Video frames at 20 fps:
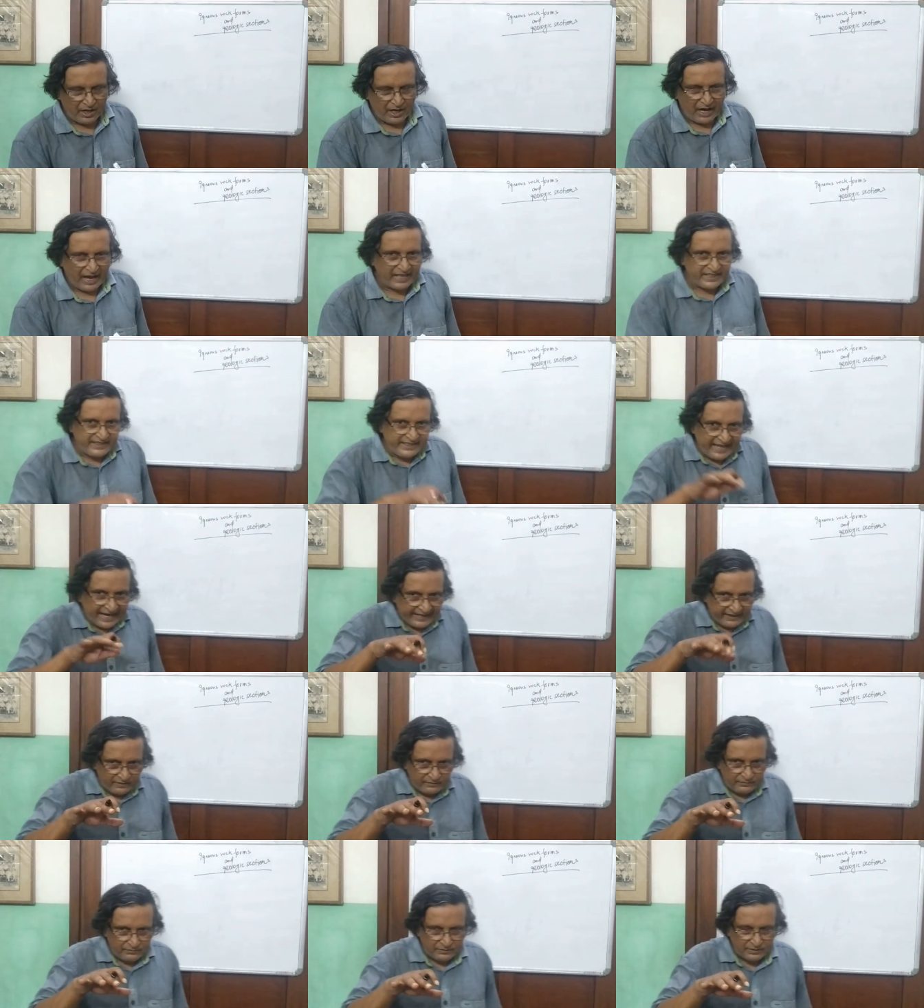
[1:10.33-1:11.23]
And
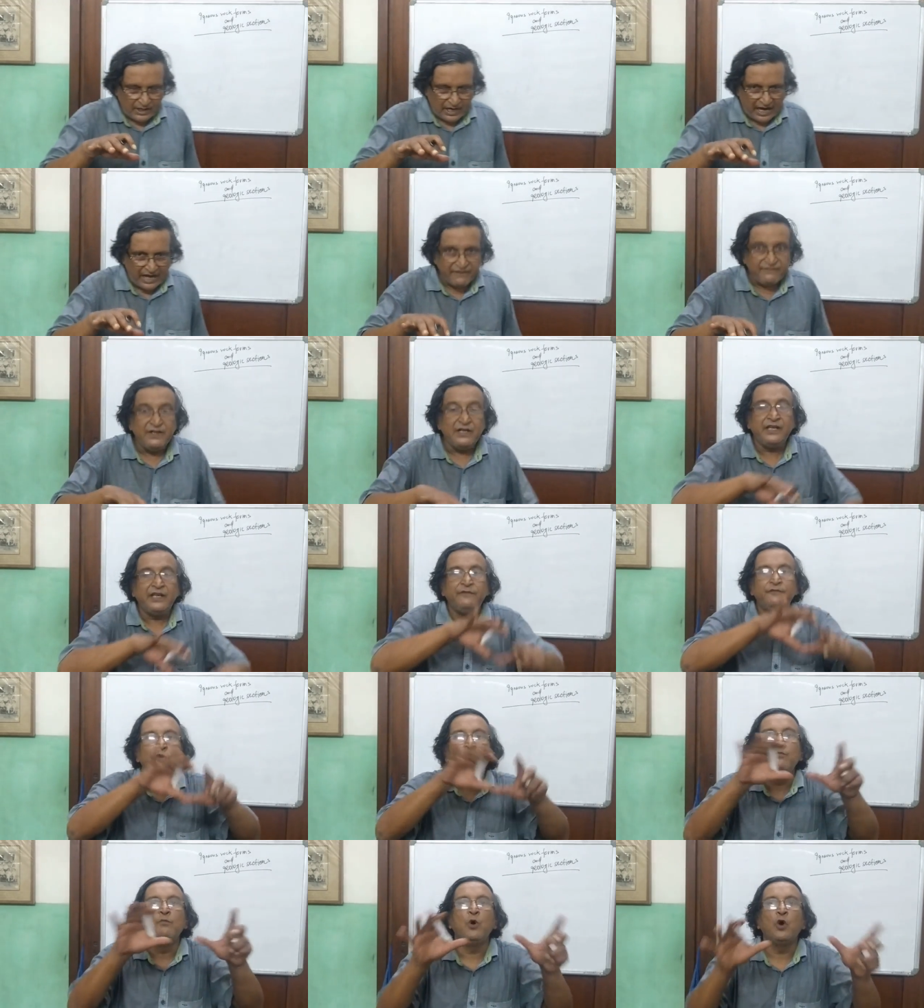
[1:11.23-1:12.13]
then I will give
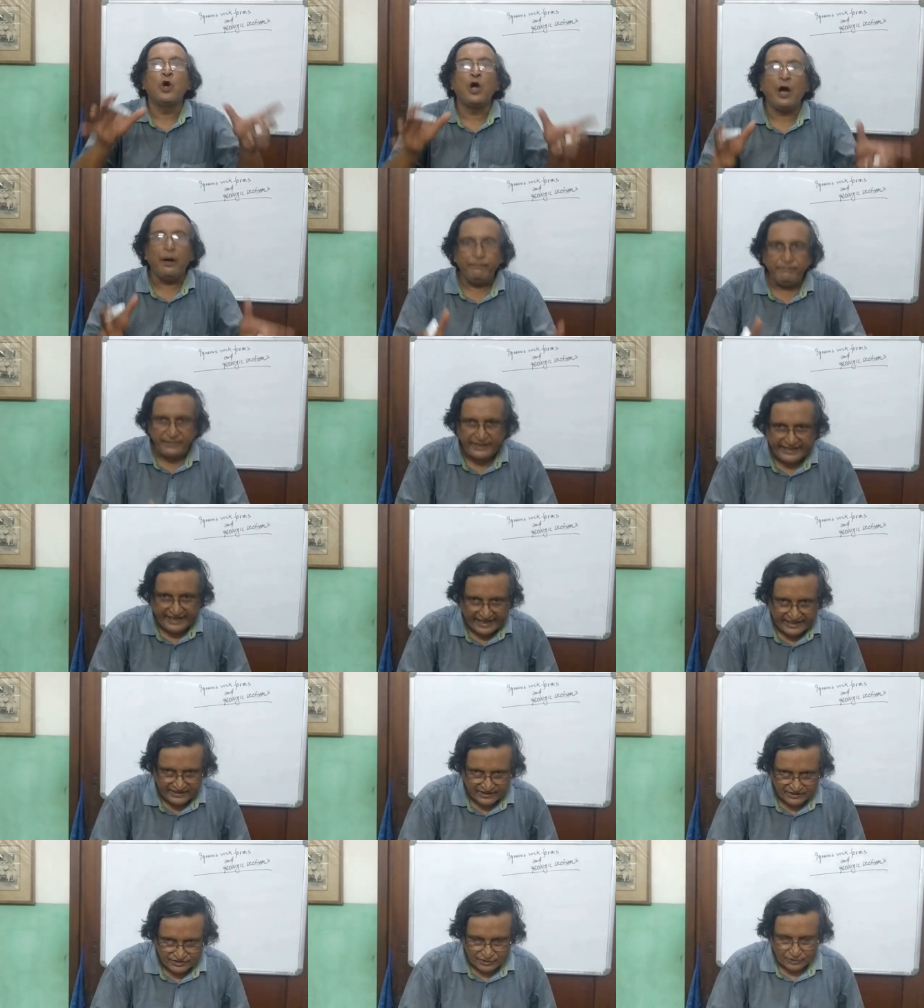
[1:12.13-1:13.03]
you more
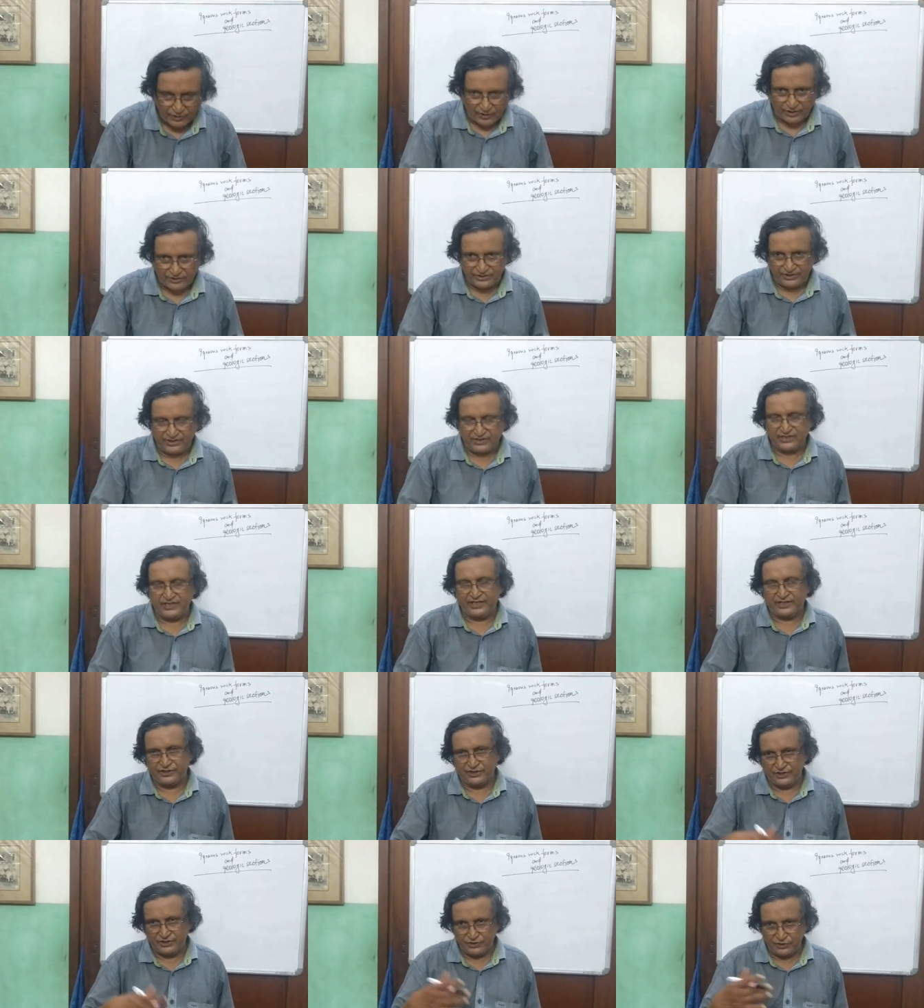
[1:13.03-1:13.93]
complicated geologic
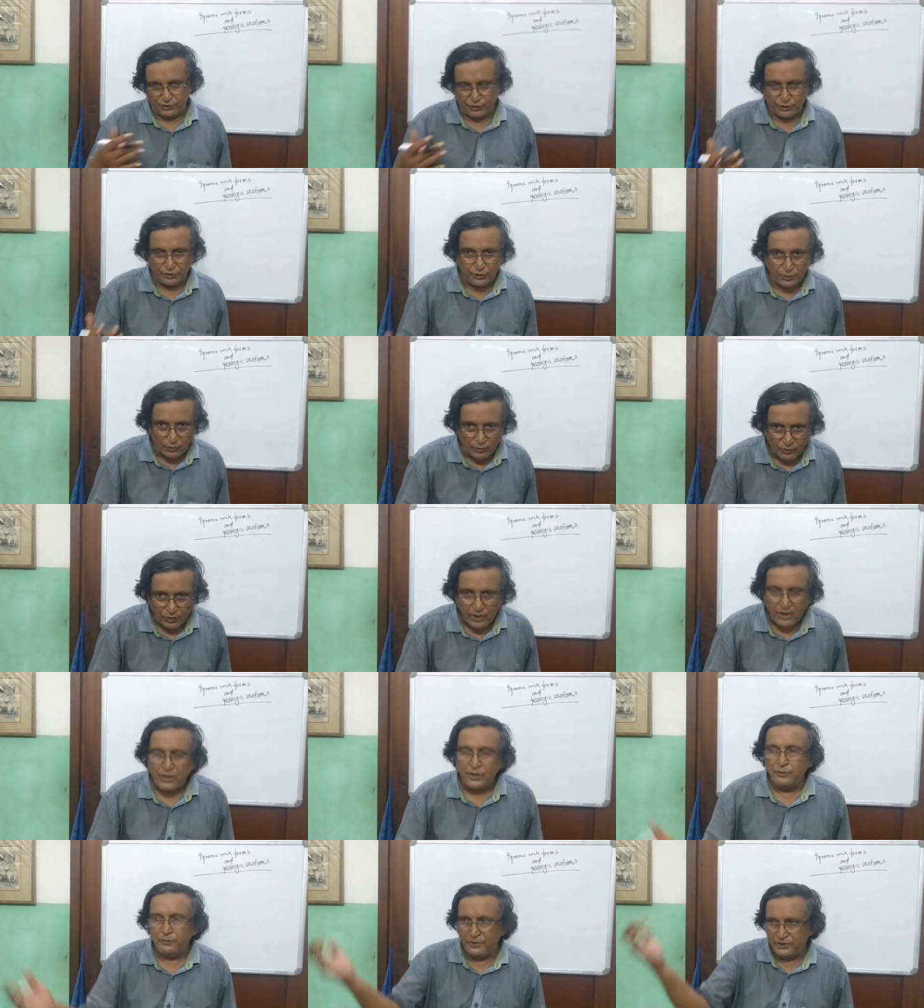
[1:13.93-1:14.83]
sections to do,
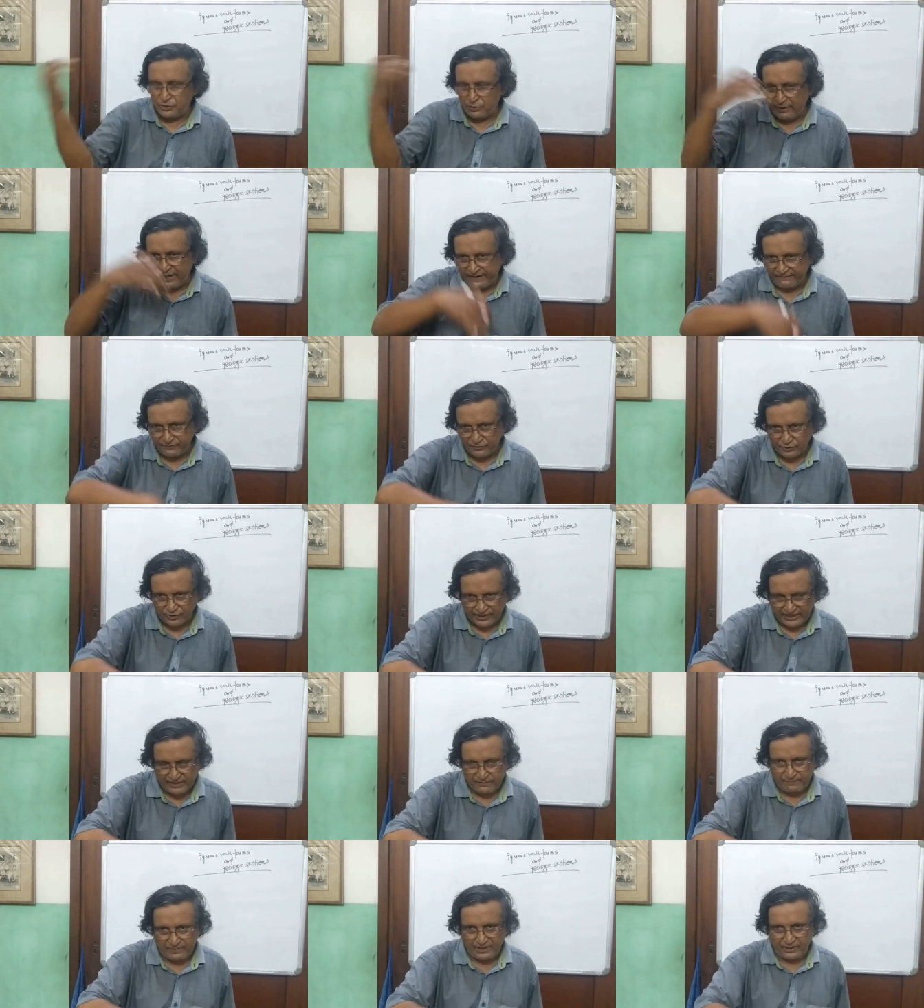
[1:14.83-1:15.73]
which you have to
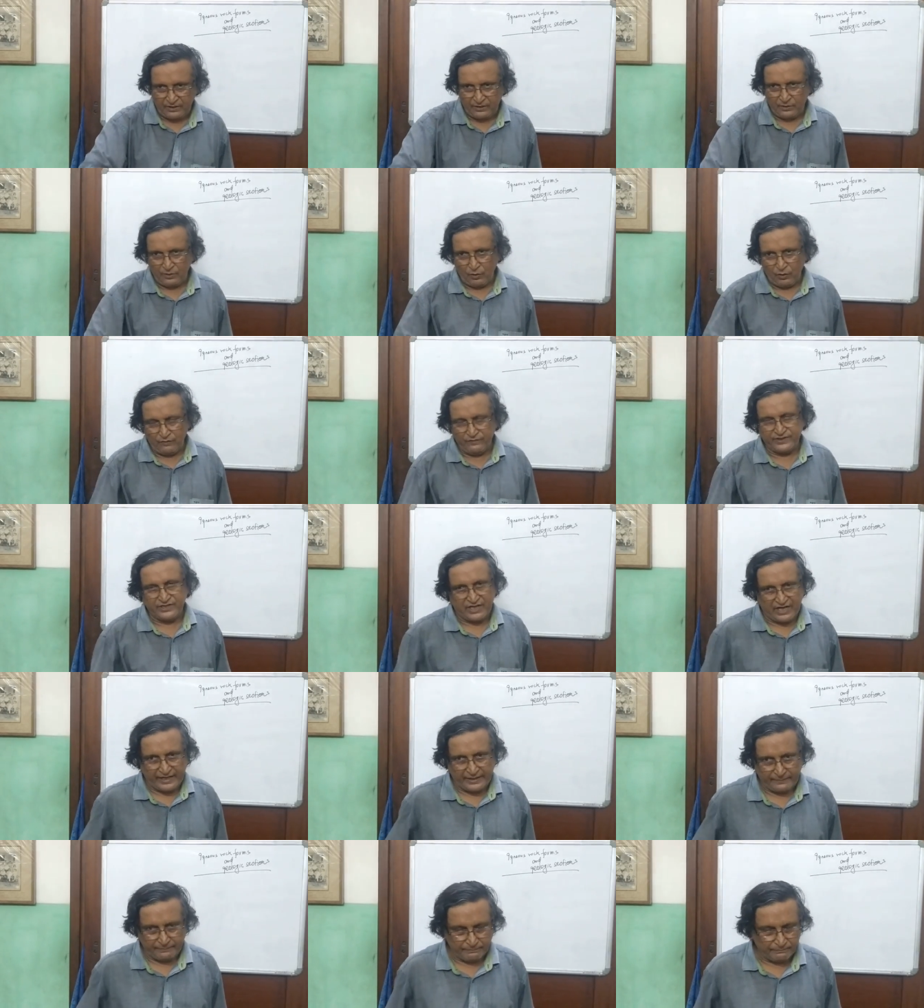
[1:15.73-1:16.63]
send me over
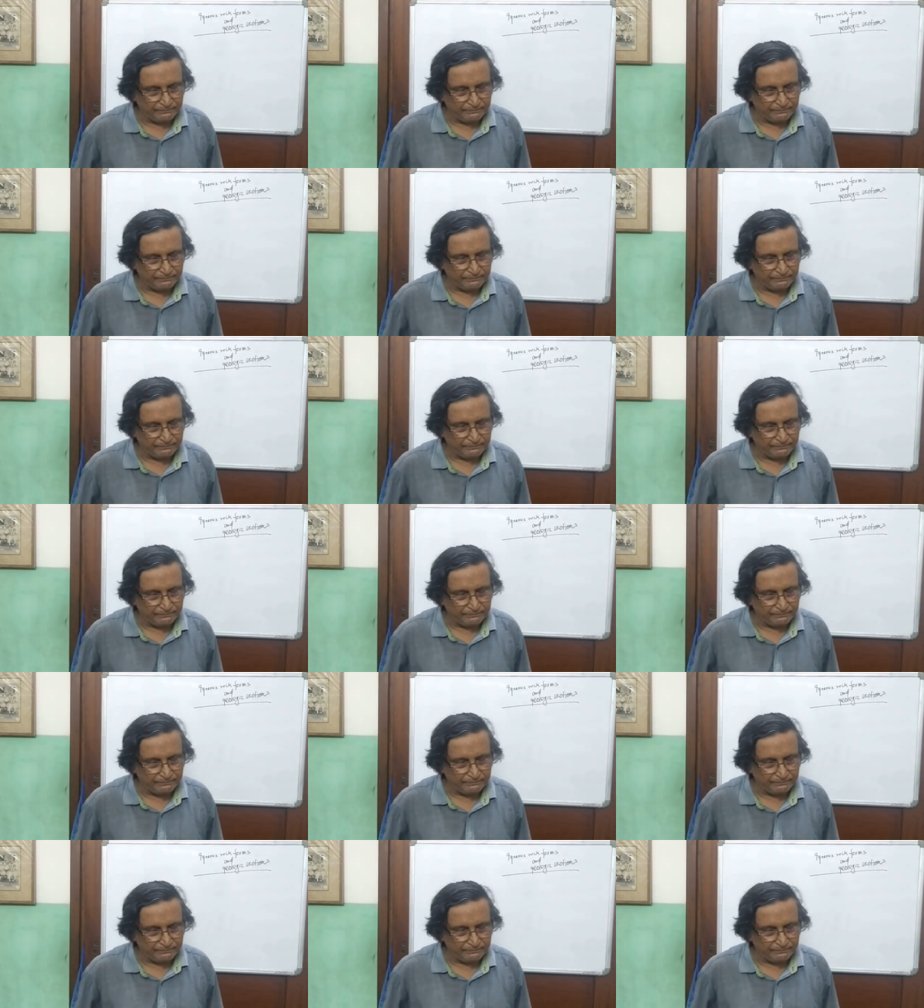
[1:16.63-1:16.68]
time.